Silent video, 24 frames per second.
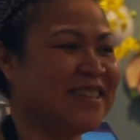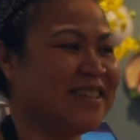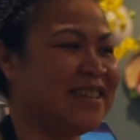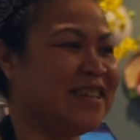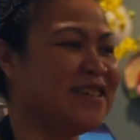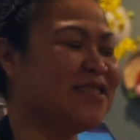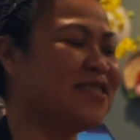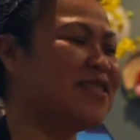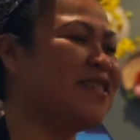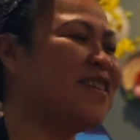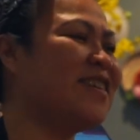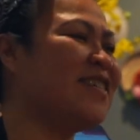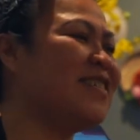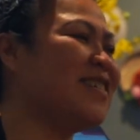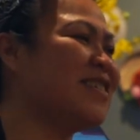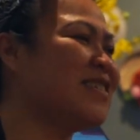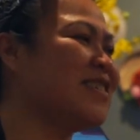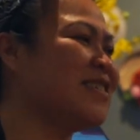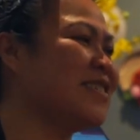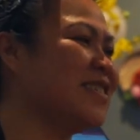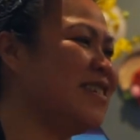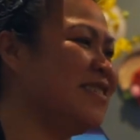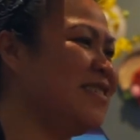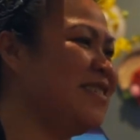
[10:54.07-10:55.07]
it's not
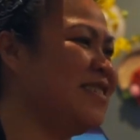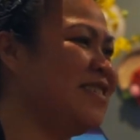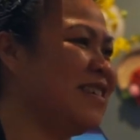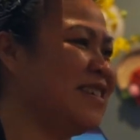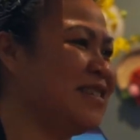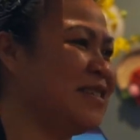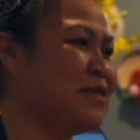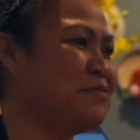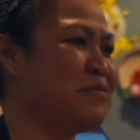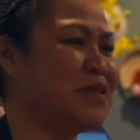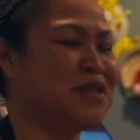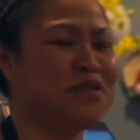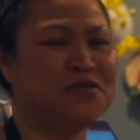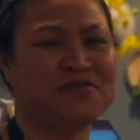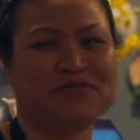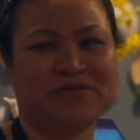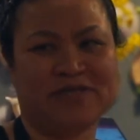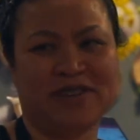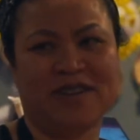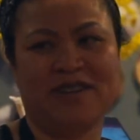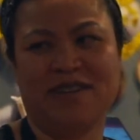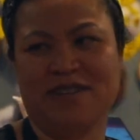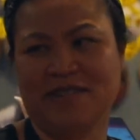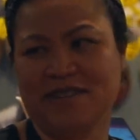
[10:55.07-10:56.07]
necessary that somebody's
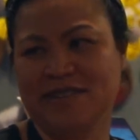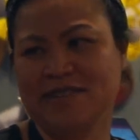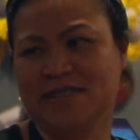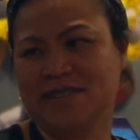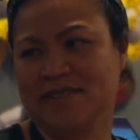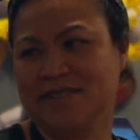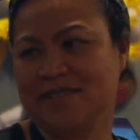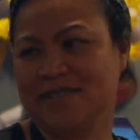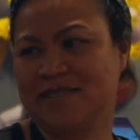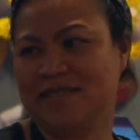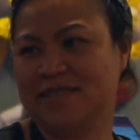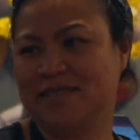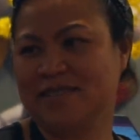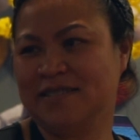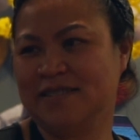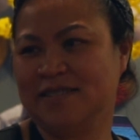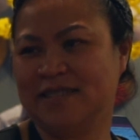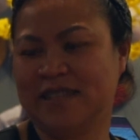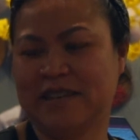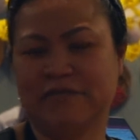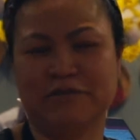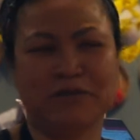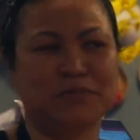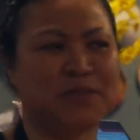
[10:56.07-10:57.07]
wrong. It's just
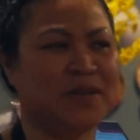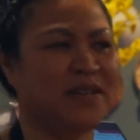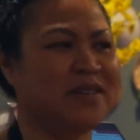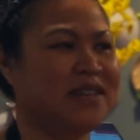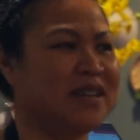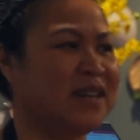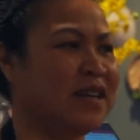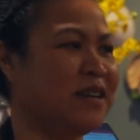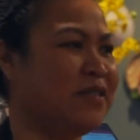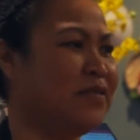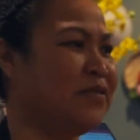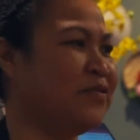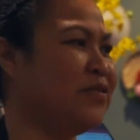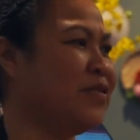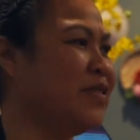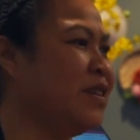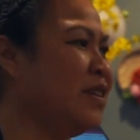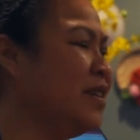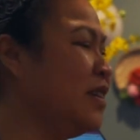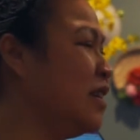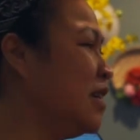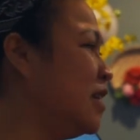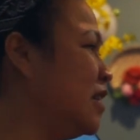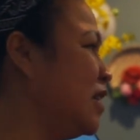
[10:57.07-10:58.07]
everybody have
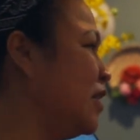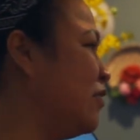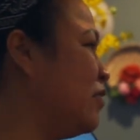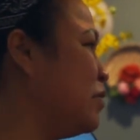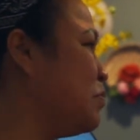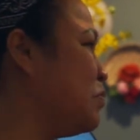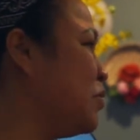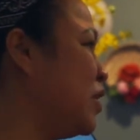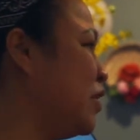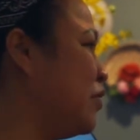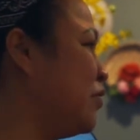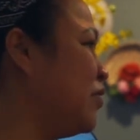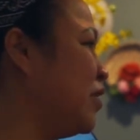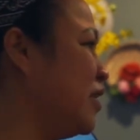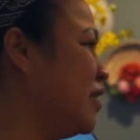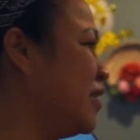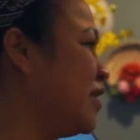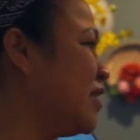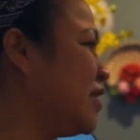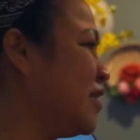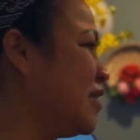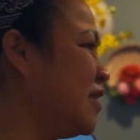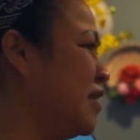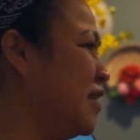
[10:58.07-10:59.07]
a different
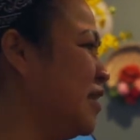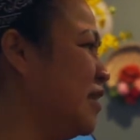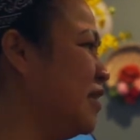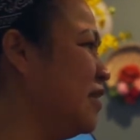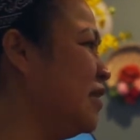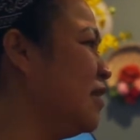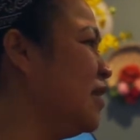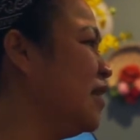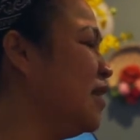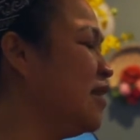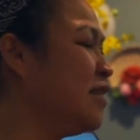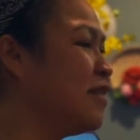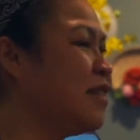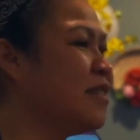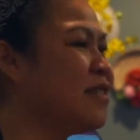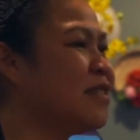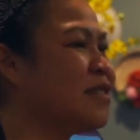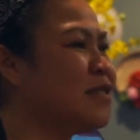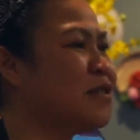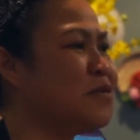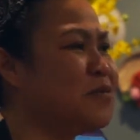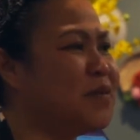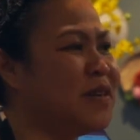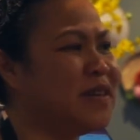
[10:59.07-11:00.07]
preference, and this
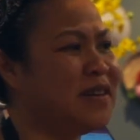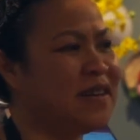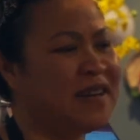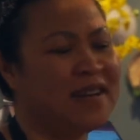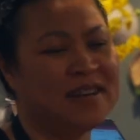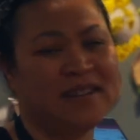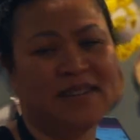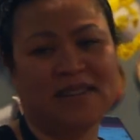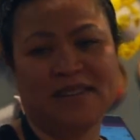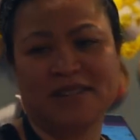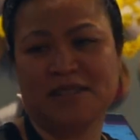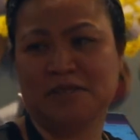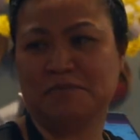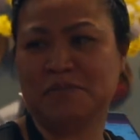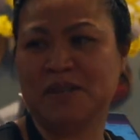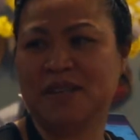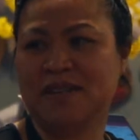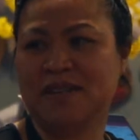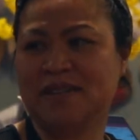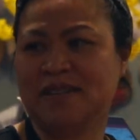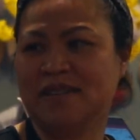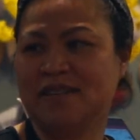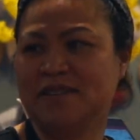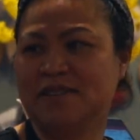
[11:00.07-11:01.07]
is the way I like to
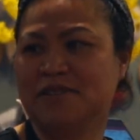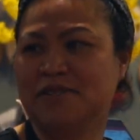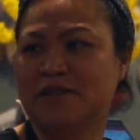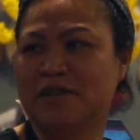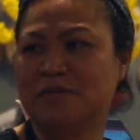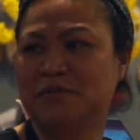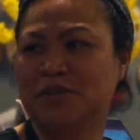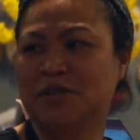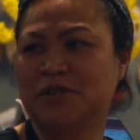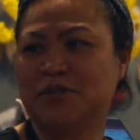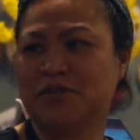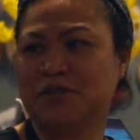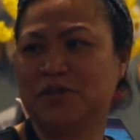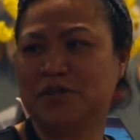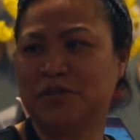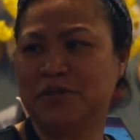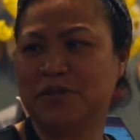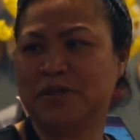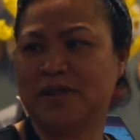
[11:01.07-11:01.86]
make it. So I'm showing you